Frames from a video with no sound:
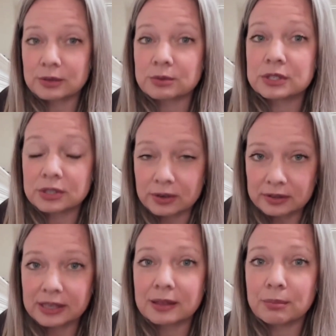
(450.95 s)
So
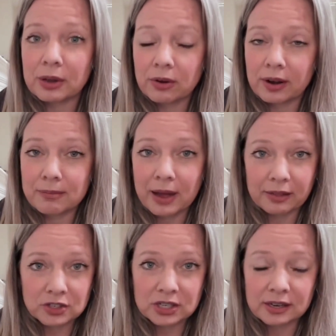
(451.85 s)
certainly the Bitcoin on
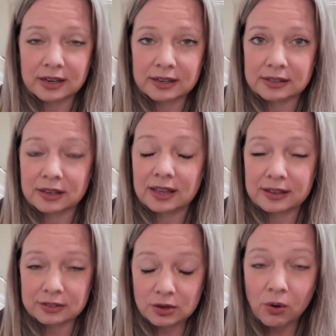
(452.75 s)
balance sheet
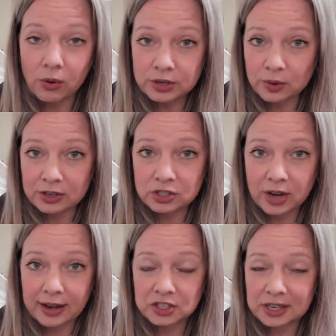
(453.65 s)
is core to our
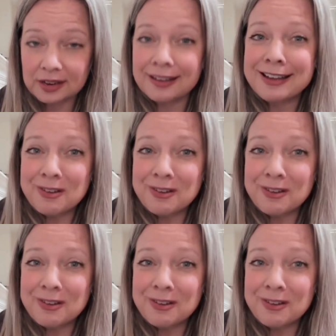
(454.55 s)
strategy.